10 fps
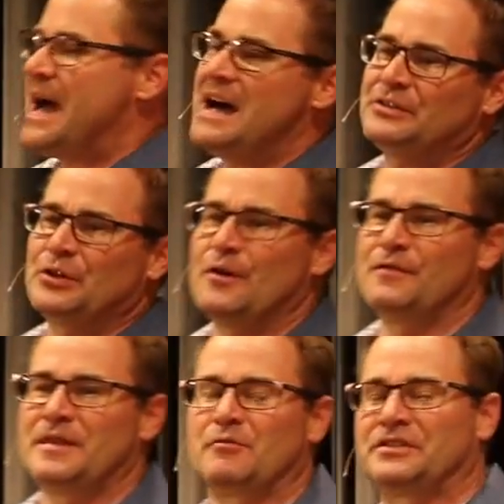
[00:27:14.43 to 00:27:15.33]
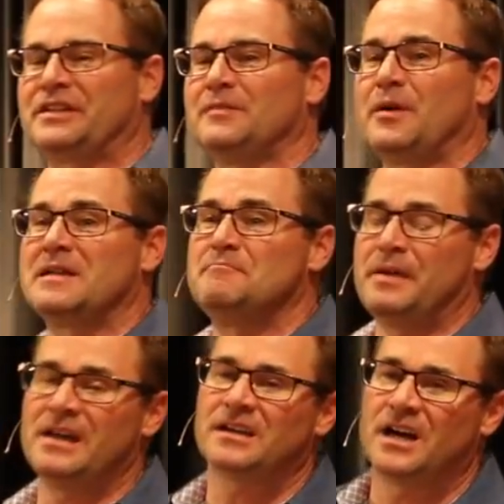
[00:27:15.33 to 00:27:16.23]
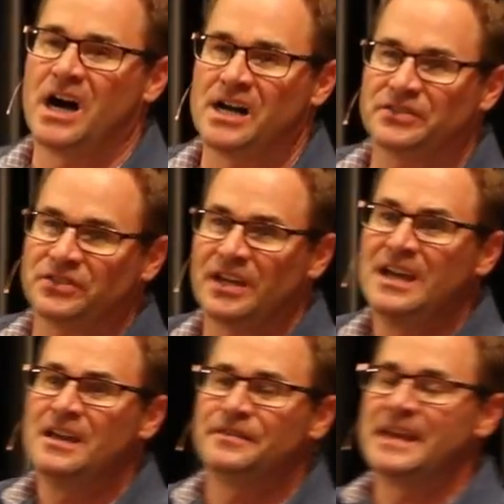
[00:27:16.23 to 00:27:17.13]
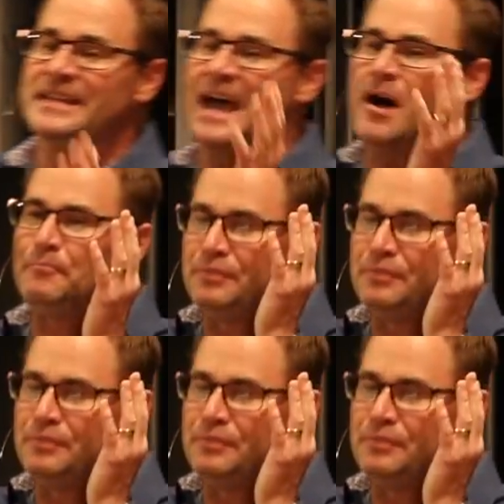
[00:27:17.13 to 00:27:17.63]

Passover. They were celebrating Pentecost. They now